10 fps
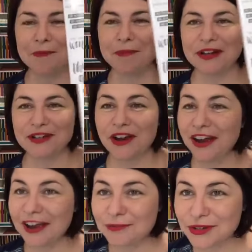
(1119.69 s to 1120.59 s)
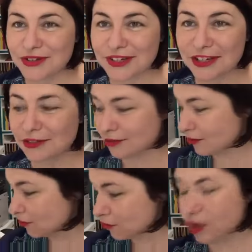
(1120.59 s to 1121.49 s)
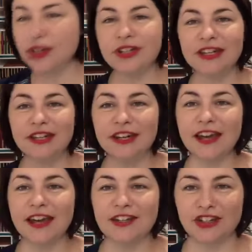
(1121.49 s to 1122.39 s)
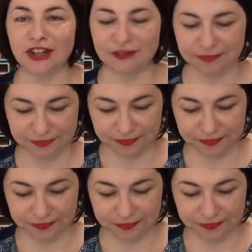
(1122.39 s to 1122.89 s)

But I am using rooted in nature.